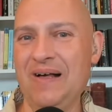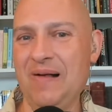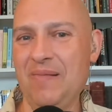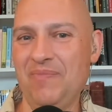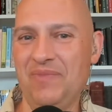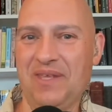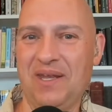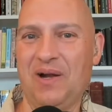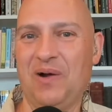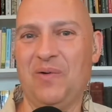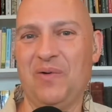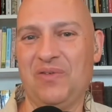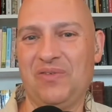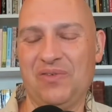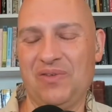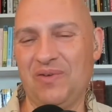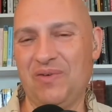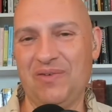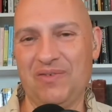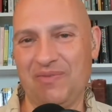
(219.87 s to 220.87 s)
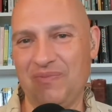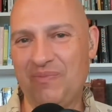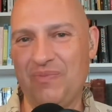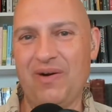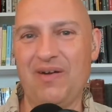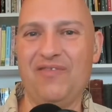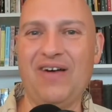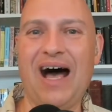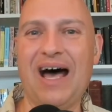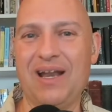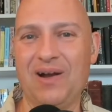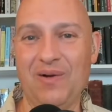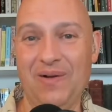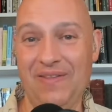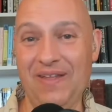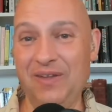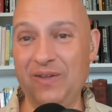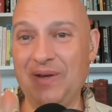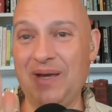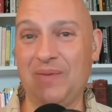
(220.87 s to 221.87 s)
with sort of bravado. And
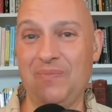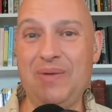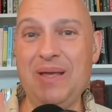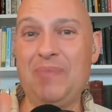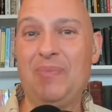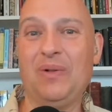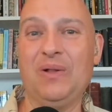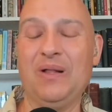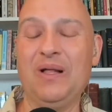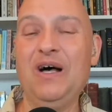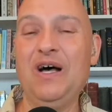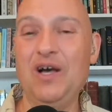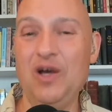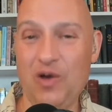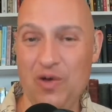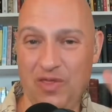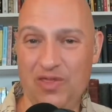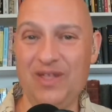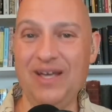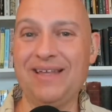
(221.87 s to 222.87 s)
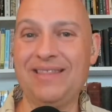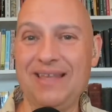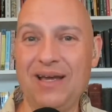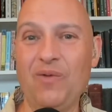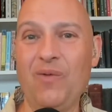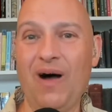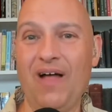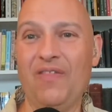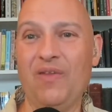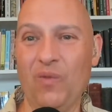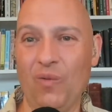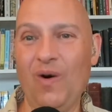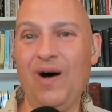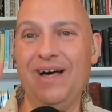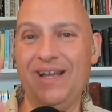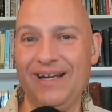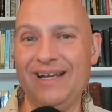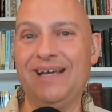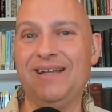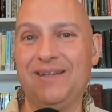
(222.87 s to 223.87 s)
then you get people who think they want the
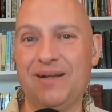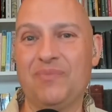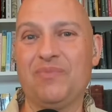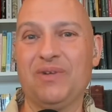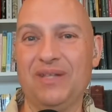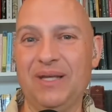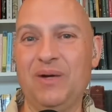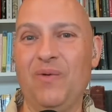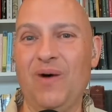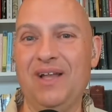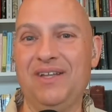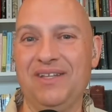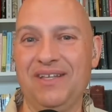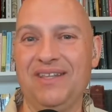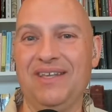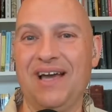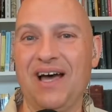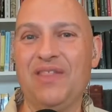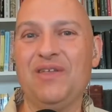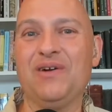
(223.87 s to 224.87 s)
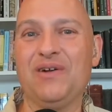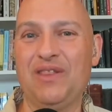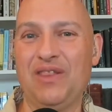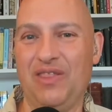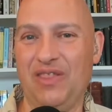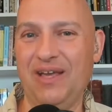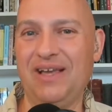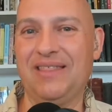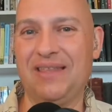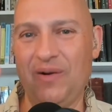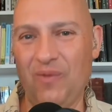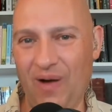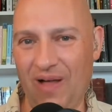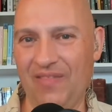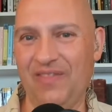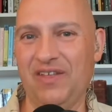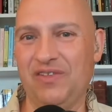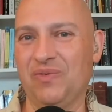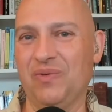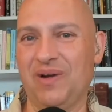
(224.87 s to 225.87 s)
one and end up really wanting the other, and think they
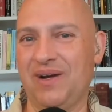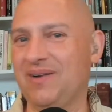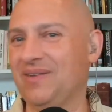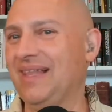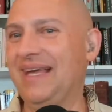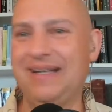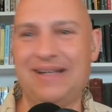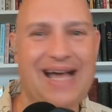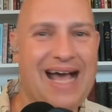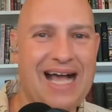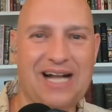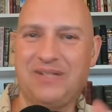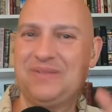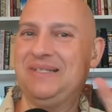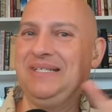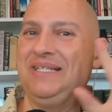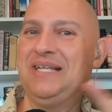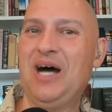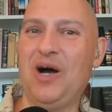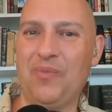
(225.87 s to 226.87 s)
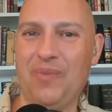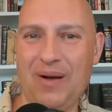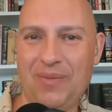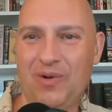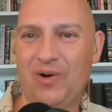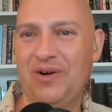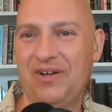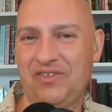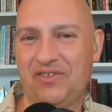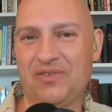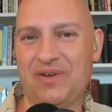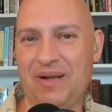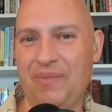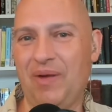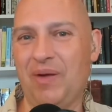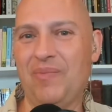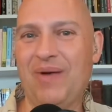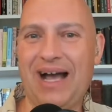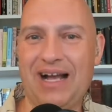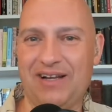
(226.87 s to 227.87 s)
want this one, and are like, actually, nope, I'm going
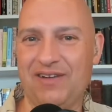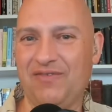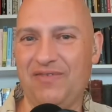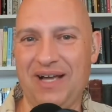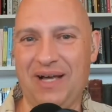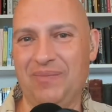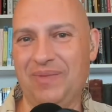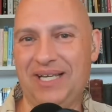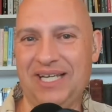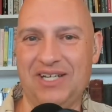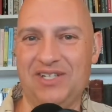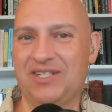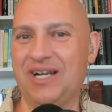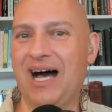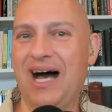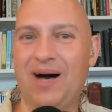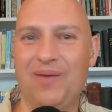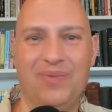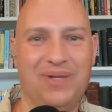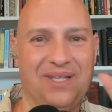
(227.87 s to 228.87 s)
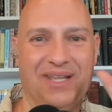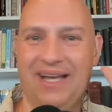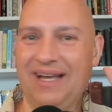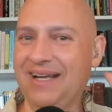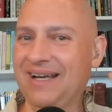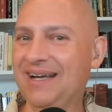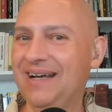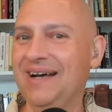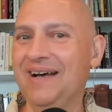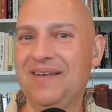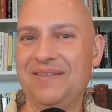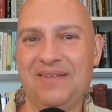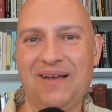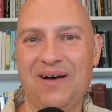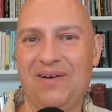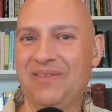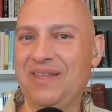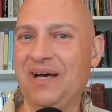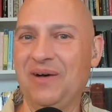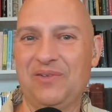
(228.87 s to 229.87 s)
screaming back to family and job, and like,
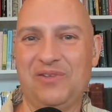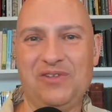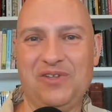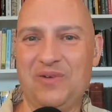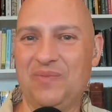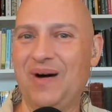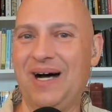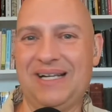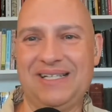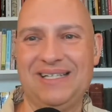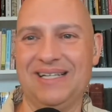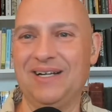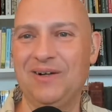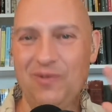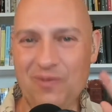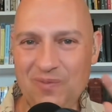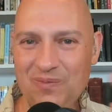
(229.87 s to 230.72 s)
no, that was too much. I don't,